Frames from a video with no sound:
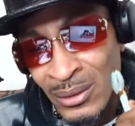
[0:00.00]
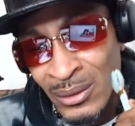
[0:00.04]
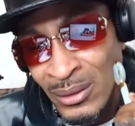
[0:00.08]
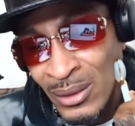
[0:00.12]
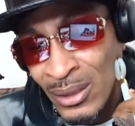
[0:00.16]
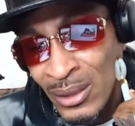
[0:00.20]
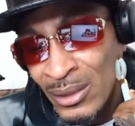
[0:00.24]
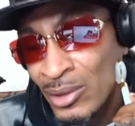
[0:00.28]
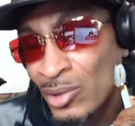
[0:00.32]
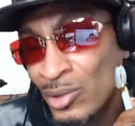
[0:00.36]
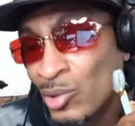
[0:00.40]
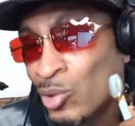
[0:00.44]

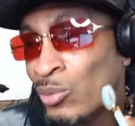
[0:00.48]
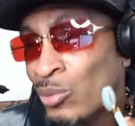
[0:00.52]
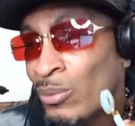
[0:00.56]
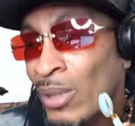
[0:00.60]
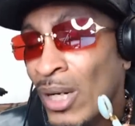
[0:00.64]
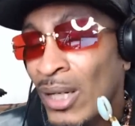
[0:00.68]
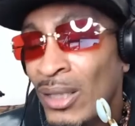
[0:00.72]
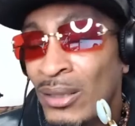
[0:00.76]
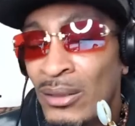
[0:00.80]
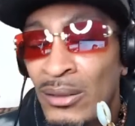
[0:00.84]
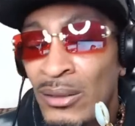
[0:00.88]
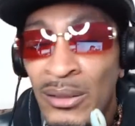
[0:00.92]
It's too
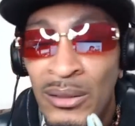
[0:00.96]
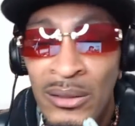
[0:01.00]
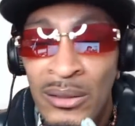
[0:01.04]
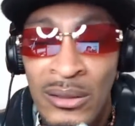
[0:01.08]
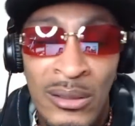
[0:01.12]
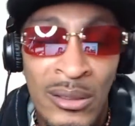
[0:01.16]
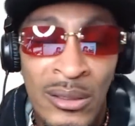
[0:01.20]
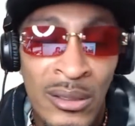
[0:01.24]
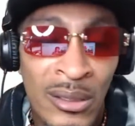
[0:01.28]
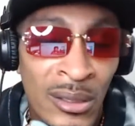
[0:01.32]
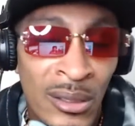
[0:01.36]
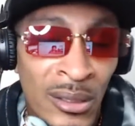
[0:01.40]
much.
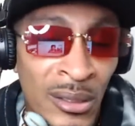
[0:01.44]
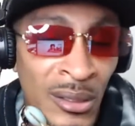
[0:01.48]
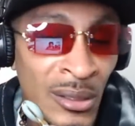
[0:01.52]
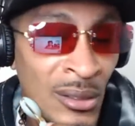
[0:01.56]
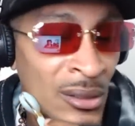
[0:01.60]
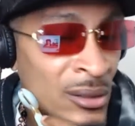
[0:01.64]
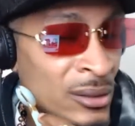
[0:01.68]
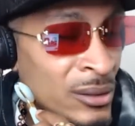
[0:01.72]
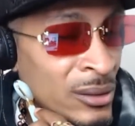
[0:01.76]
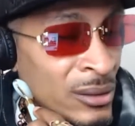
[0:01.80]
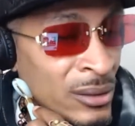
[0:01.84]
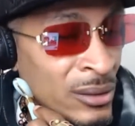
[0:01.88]

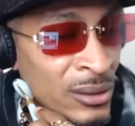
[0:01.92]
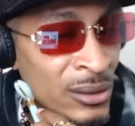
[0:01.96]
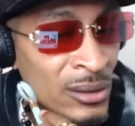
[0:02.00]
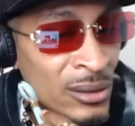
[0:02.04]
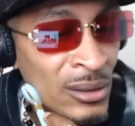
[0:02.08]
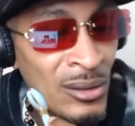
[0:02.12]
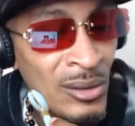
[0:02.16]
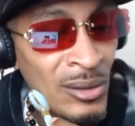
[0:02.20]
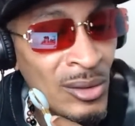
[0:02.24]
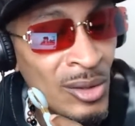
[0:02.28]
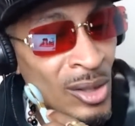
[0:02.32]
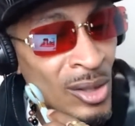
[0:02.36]

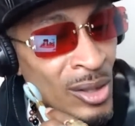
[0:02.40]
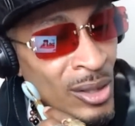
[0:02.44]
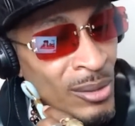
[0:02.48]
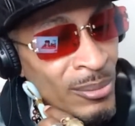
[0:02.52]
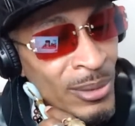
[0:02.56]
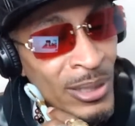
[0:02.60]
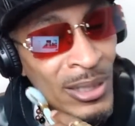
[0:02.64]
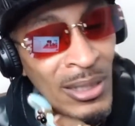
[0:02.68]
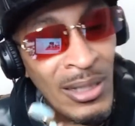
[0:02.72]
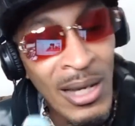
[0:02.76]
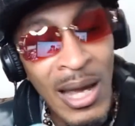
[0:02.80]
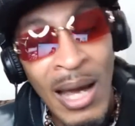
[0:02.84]
You know what I
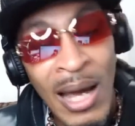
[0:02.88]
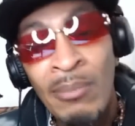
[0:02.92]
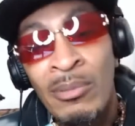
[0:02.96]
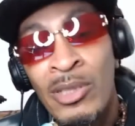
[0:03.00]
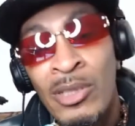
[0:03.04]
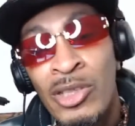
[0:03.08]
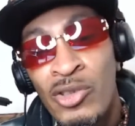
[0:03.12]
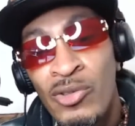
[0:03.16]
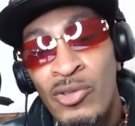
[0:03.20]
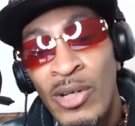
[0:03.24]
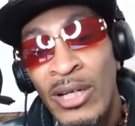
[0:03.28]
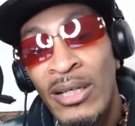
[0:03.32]
mean? I'ma
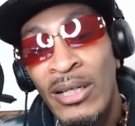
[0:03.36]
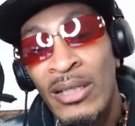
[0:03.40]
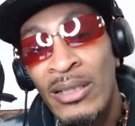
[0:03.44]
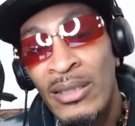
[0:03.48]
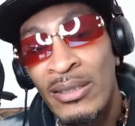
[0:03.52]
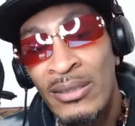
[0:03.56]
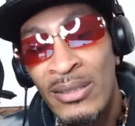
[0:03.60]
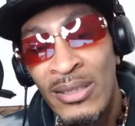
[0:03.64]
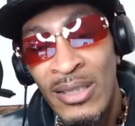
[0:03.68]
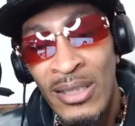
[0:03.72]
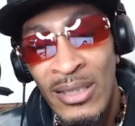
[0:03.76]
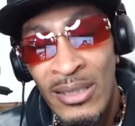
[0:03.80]
straighten
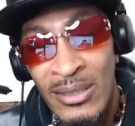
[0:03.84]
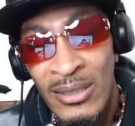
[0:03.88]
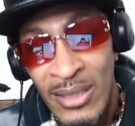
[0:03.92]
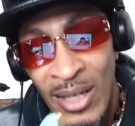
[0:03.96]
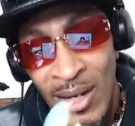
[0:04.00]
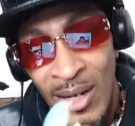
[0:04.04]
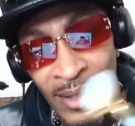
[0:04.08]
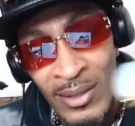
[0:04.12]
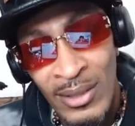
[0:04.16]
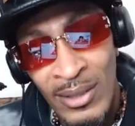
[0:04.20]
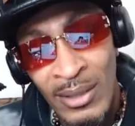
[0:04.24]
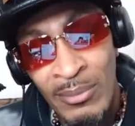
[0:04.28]
these niggas
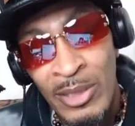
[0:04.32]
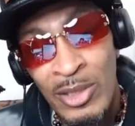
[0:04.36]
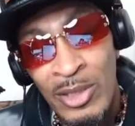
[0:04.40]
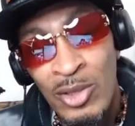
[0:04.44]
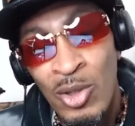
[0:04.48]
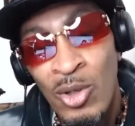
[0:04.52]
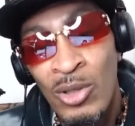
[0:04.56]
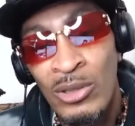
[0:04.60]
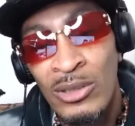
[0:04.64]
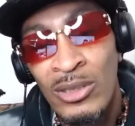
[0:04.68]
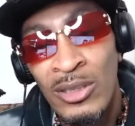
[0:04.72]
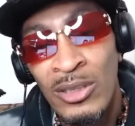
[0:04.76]
out. Let me
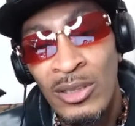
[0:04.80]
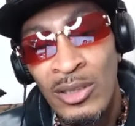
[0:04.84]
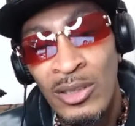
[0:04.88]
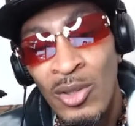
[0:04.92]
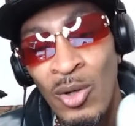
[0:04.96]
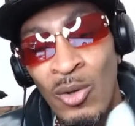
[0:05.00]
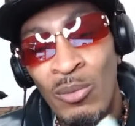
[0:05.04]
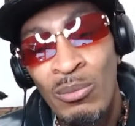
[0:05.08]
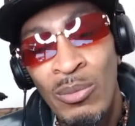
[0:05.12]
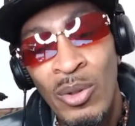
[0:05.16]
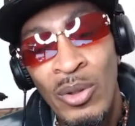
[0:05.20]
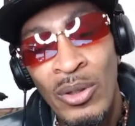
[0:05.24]
talk to the
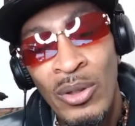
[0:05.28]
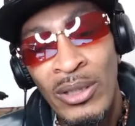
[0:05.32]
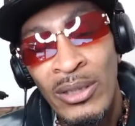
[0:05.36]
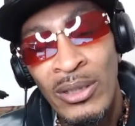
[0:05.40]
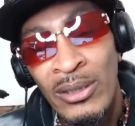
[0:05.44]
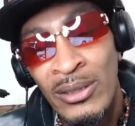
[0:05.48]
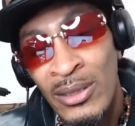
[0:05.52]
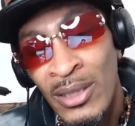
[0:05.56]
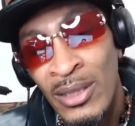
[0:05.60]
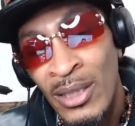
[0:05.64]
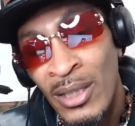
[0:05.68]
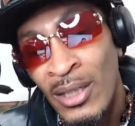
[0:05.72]
dope
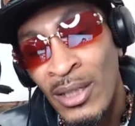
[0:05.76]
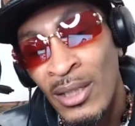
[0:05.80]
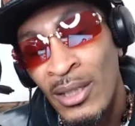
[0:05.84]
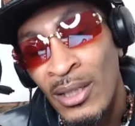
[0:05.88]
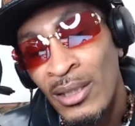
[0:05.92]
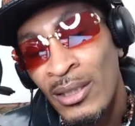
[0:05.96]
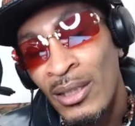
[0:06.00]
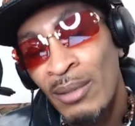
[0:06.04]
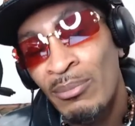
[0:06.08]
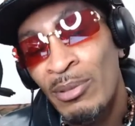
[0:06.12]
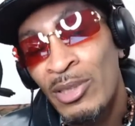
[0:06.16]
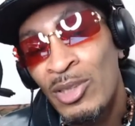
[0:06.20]
boys.
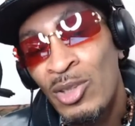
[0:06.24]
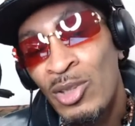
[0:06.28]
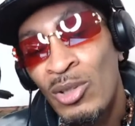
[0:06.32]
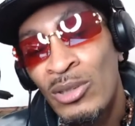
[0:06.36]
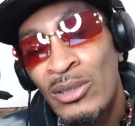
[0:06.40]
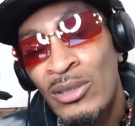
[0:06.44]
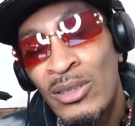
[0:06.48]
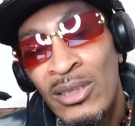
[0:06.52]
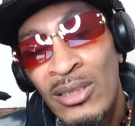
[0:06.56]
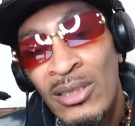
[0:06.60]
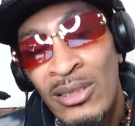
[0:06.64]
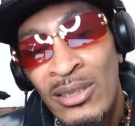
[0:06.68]
Let me
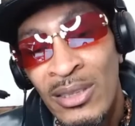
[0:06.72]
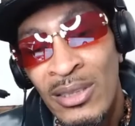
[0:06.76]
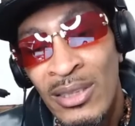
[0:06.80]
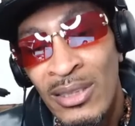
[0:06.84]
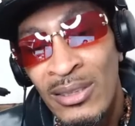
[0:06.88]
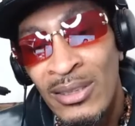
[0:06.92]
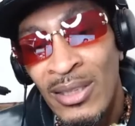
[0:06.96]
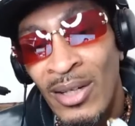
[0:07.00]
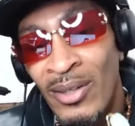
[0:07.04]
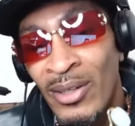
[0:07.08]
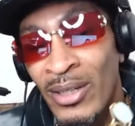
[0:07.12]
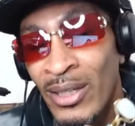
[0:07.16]
talk to these
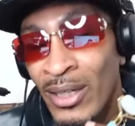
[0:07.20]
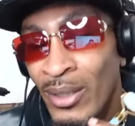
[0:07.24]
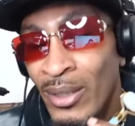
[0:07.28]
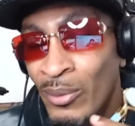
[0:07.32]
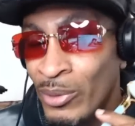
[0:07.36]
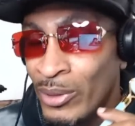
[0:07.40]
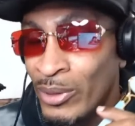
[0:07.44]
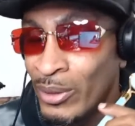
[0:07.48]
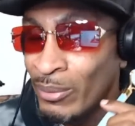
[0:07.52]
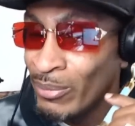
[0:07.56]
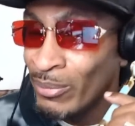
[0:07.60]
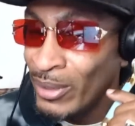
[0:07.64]
niggas out here
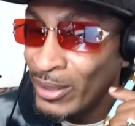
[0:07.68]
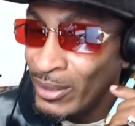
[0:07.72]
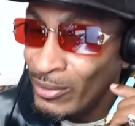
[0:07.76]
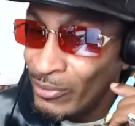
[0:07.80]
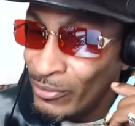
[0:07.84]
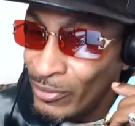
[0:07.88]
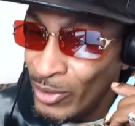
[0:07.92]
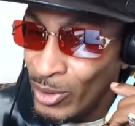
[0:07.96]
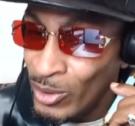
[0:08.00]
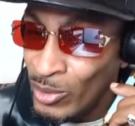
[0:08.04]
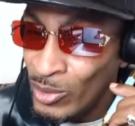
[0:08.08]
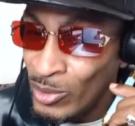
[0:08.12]
with the money
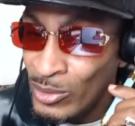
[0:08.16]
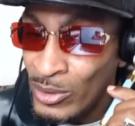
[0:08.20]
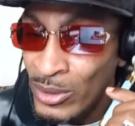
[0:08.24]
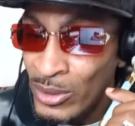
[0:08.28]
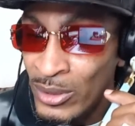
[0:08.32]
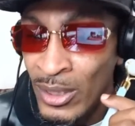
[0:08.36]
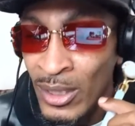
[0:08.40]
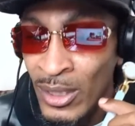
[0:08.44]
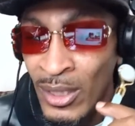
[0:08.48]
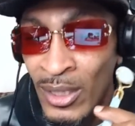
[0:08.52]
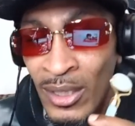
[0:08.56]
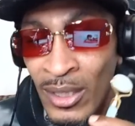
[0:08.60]

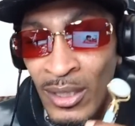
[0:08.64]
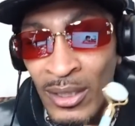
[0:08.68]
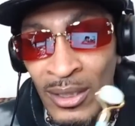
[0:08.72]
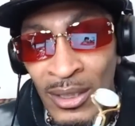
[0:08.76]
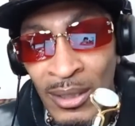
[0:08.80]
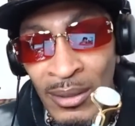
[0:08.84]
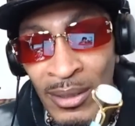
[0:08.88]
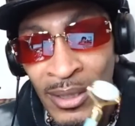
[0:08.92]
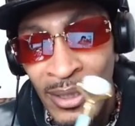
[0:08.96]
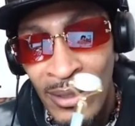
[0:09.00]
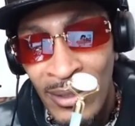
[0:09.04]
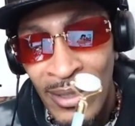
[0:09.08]
phones.
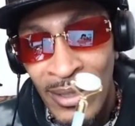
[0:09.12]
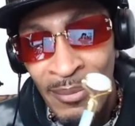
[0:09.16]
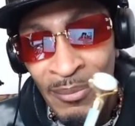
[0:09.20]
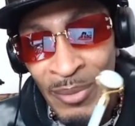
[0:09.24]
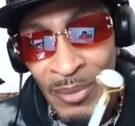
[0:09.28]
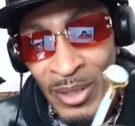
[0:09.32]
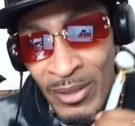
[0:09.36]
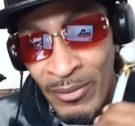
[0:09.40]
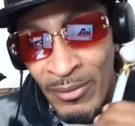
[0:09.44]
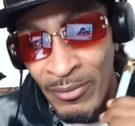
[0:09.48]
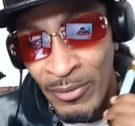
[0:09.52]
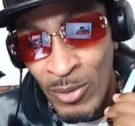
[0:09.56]
They get their
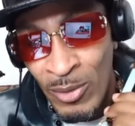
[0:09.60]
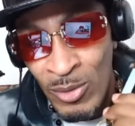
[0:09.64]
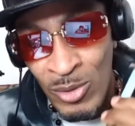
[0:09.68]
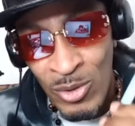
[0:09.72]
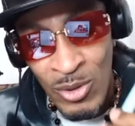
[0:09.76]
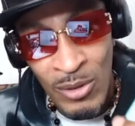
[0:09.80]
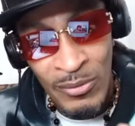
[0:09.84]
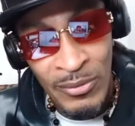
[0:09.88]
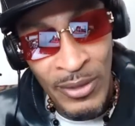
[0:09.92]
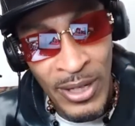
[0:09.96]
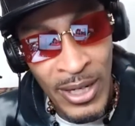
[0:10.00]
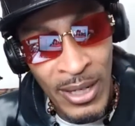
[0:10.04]
money phones
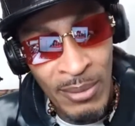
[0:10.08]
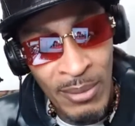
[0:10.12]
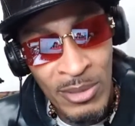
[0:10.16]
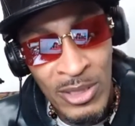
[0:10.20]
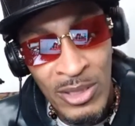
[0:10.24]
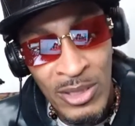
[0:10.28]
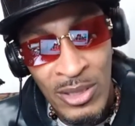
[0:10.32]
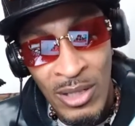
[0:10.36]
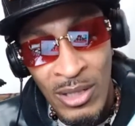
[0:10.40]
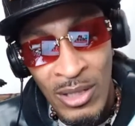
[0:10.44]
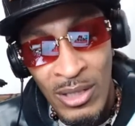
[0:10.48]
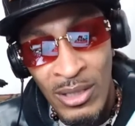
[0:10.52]
off of
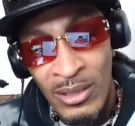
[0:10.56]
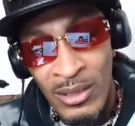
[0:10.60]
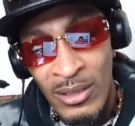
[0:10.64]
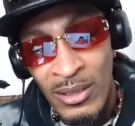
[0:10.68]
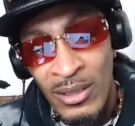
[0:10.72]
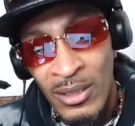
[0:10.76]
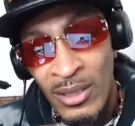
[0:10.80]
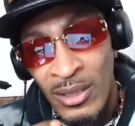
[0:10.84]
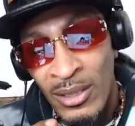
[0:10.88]
Amazon.